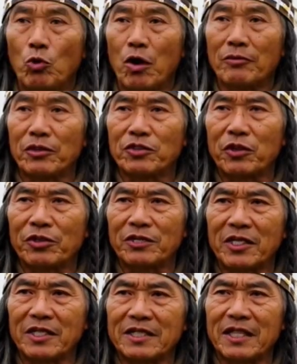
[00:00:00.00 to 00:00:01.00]
weather service
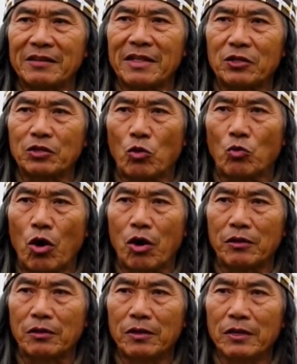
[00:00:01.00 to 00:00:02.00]
got the sunrise
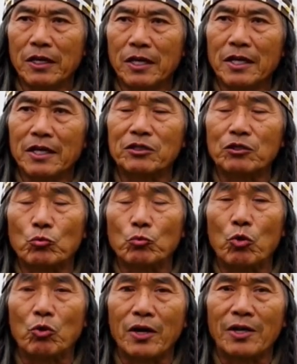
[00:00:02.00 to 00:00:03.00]
wrong. They said the
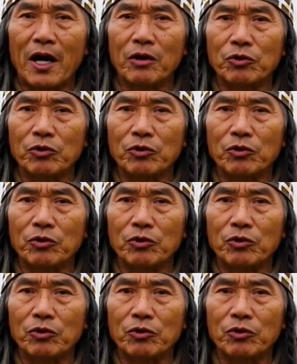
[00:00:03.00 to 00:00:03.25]
moon was half